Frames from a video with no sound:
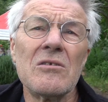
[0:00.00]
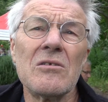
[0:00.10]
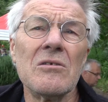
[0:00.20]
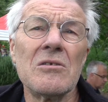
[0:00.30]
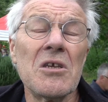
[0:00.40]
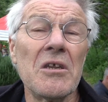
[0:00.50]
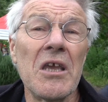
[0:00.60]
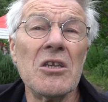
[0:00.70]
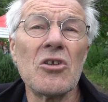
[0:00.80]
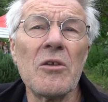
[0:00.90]
to turn
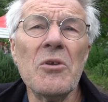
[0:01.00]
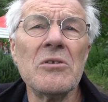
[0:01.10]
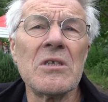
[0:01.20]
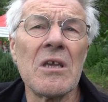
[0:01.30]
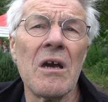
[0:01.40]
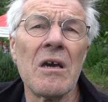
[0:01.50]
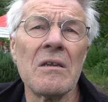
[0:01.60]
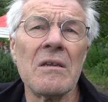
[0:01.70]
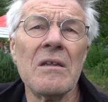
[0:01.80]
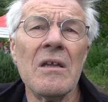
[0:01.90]
it into a community garden.